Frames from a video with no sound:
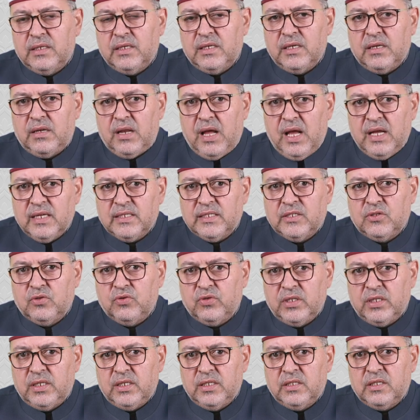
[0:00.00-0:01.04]
He likes to
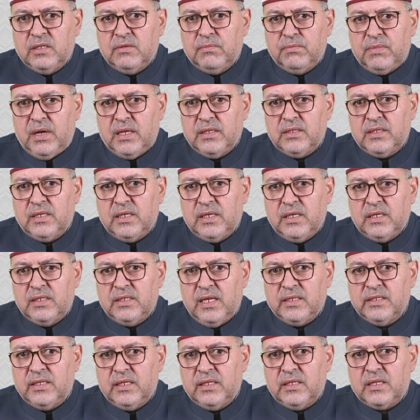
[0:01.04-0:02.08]
read, but he
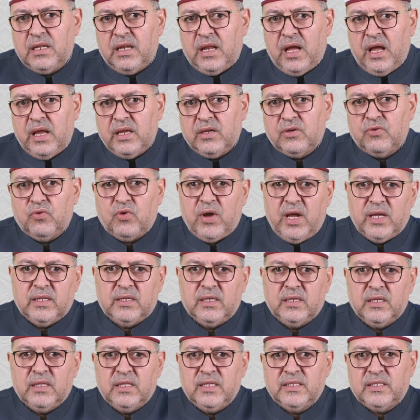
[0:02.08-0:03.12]
doesn't like
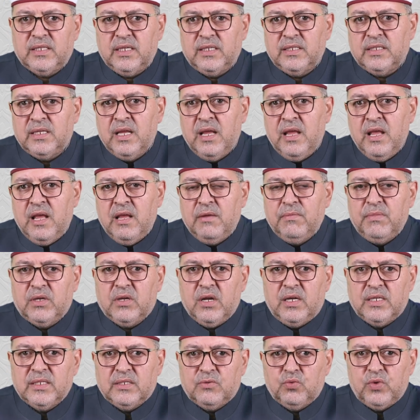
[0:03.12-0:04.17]
writing. This is
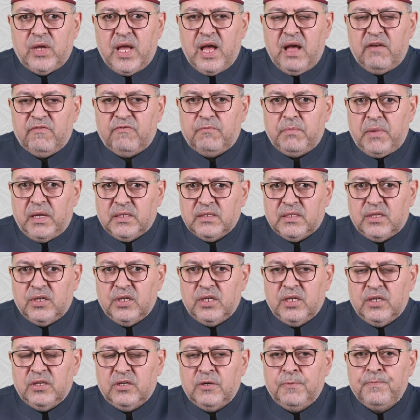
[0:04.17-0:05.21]
because we have but
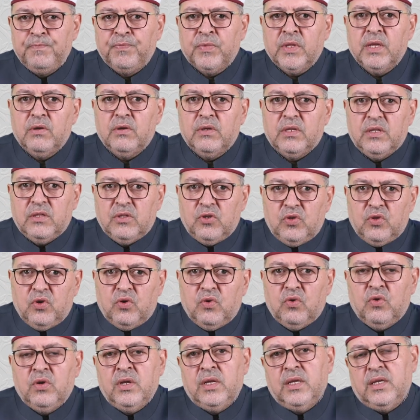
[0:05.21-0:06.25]
here.
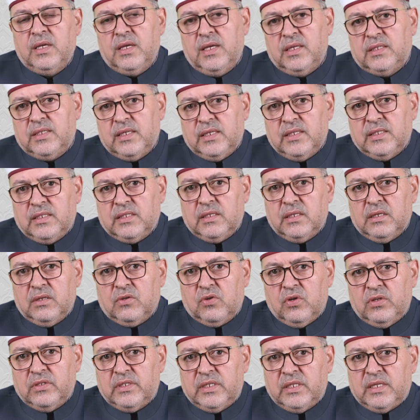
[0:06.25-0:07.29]
It is
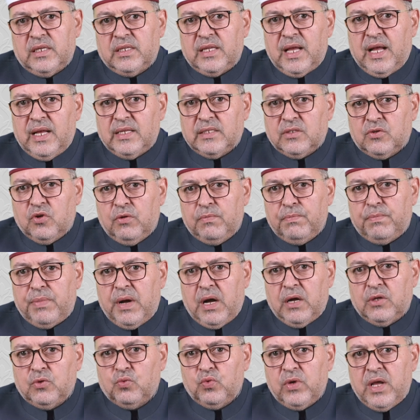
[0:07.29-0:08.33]
considered as
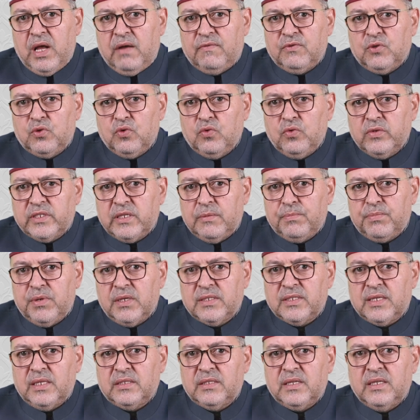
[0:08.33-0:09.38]
compound. We have 2 simple
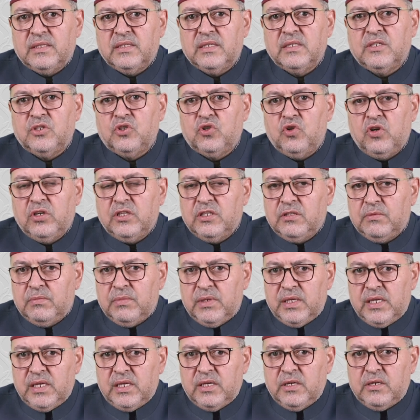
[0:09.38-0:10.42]
sentences joined
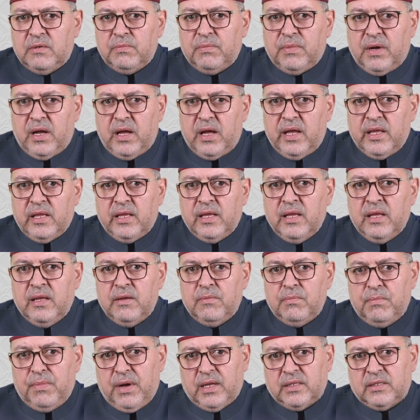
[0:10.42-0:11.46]
here by
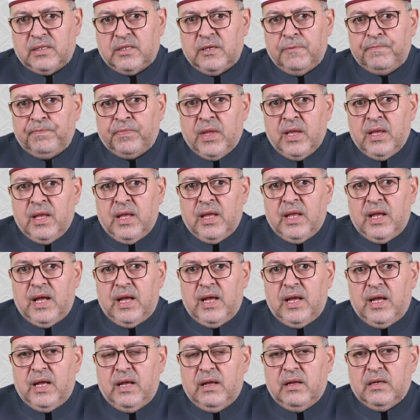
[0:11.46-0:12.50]
but.
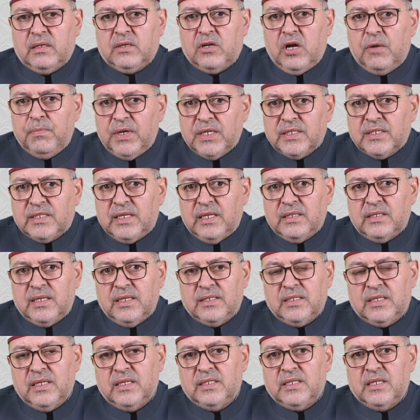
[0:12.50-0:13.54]
Complex
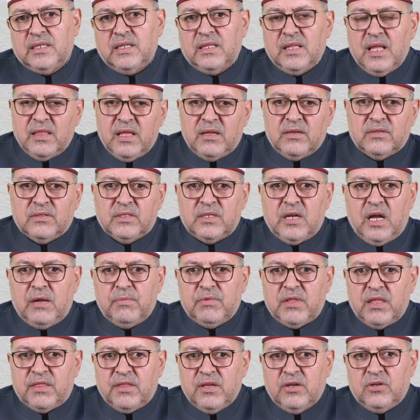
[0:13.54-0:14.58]
sentence is another type,
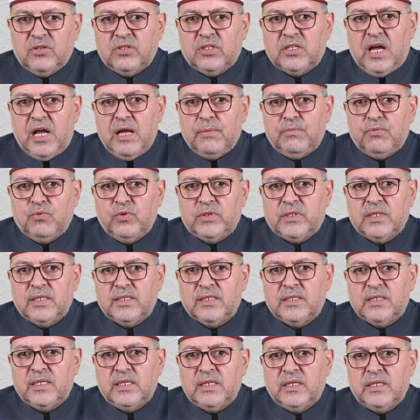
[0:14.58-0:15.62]
the third type, which
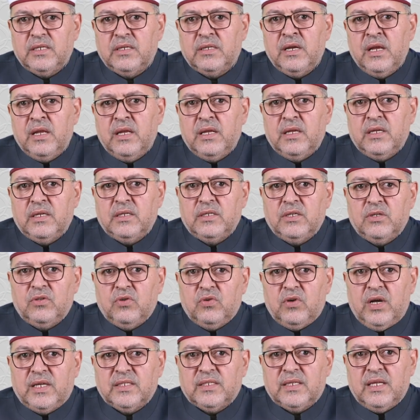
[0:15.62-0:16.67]
is here,
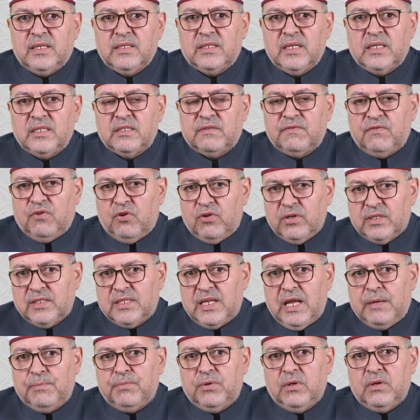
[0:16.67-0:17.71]
a sentence, for
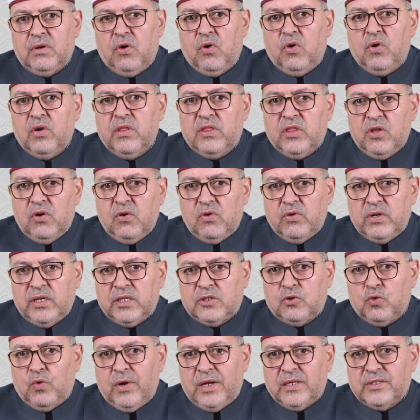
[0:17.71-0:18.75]
example, although
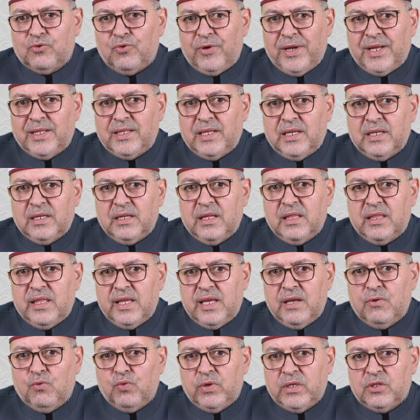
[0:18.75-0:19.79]
it was raining,
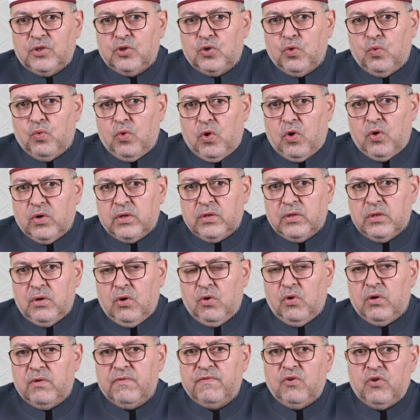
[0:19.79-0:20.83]
they went to walk
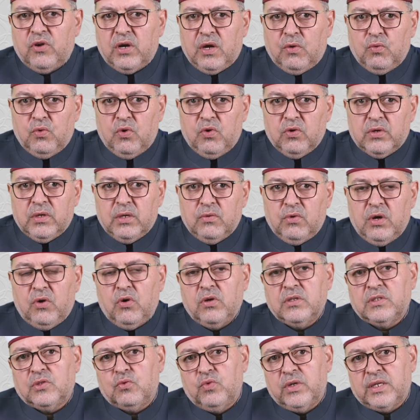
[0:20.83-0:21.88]
or for a walk.
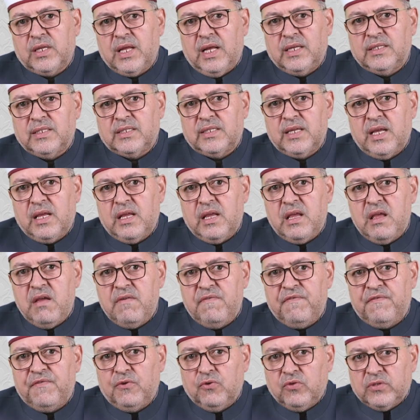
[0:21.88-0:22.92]
Also, we can say,
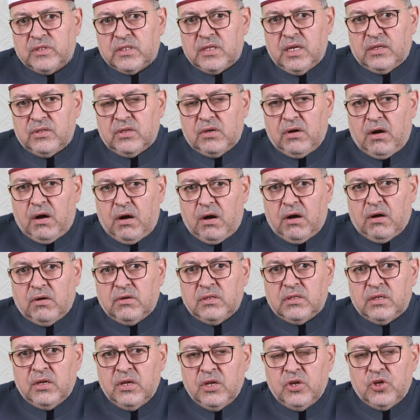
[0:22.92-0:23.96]
if you study
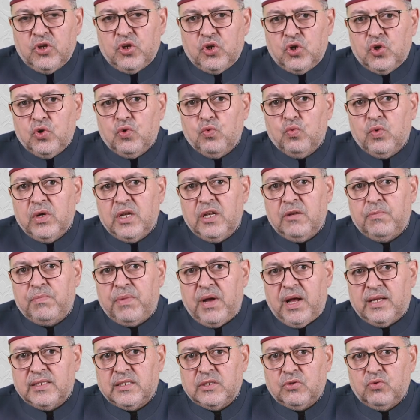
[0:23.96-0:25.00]
hard, you will
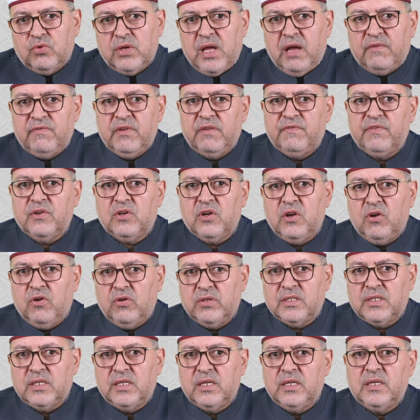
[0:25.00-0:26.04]
pass. So we have if
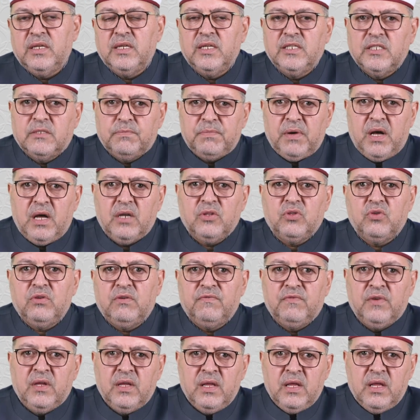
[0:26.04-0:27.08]
clause here. It's part
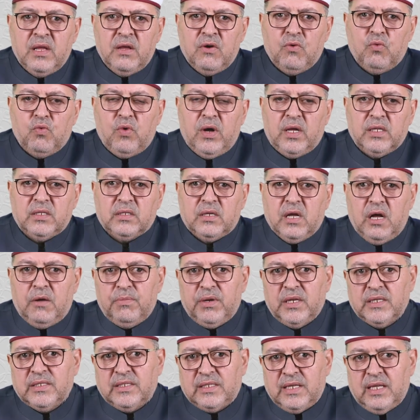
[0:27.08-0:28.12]
of what
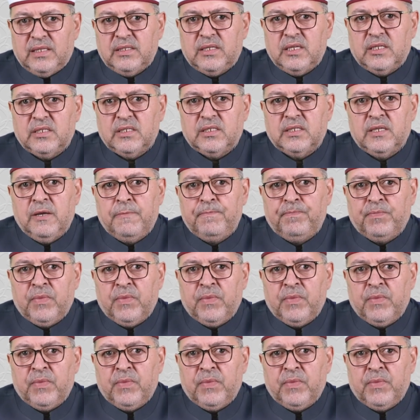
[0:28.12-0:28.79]
complex sentence.